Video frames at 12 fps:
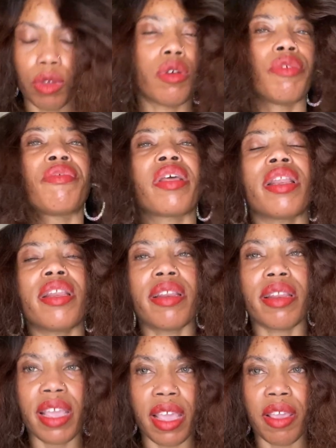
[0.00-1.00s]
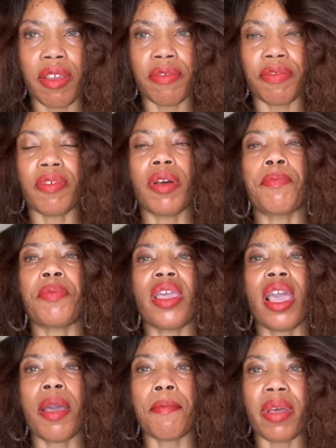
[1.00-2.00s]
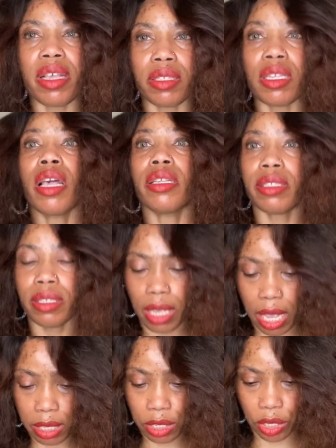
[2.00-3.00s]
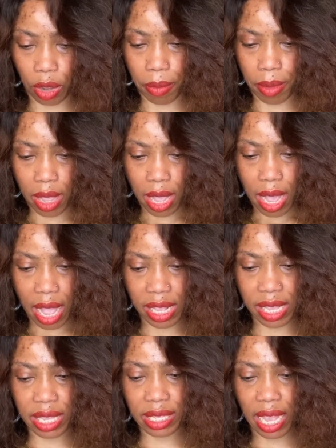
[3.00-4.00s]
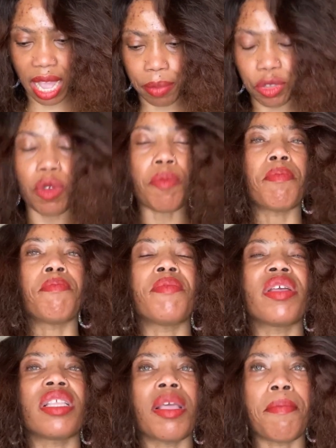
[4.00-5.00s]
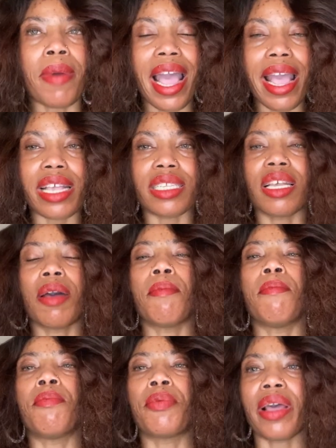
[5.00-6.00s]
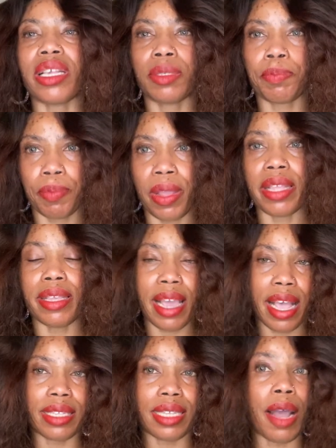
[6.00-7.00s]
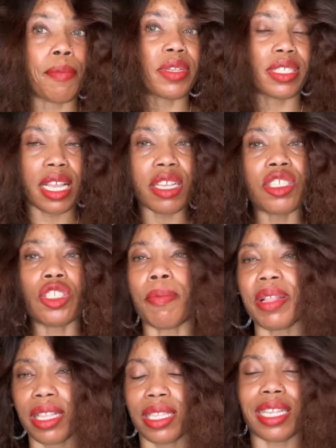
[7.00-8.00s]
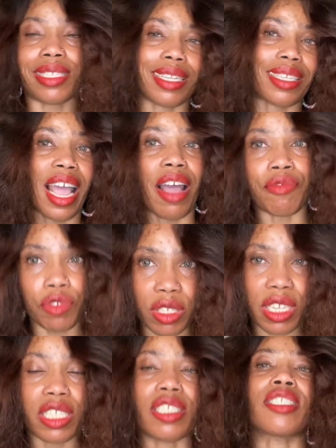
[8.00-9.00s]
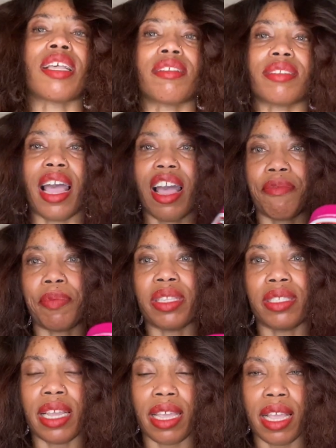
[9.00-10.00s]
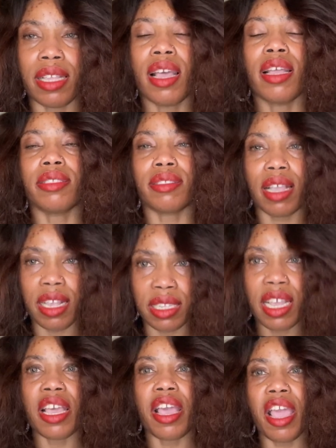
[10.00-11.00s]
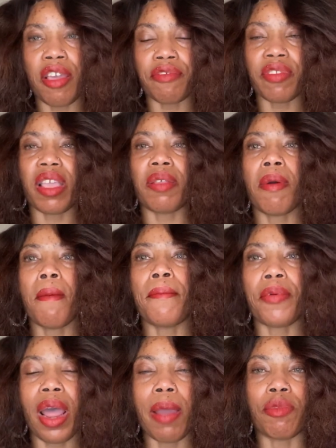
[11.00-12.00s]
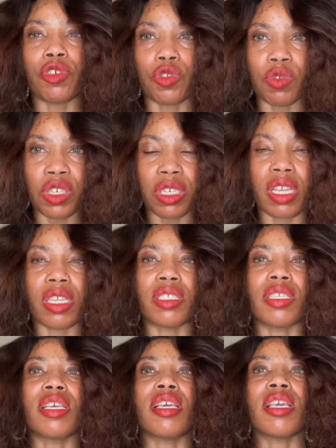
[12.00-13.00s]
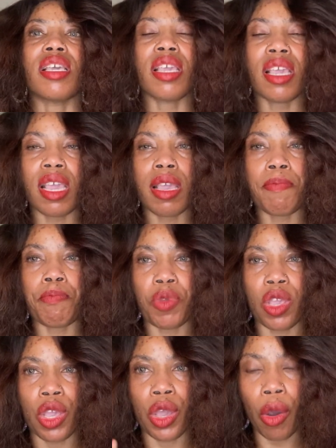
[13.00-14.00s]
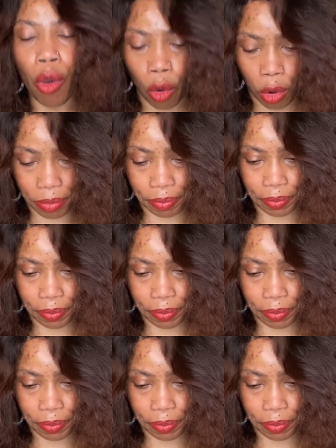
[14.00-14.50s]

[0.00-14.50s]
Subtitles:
relieve PMS symptom, and it helps to minimize breast pain. Yes, I'll be saying so many things that I have noticed since I have been taking this Evening Primrose, which is EPO,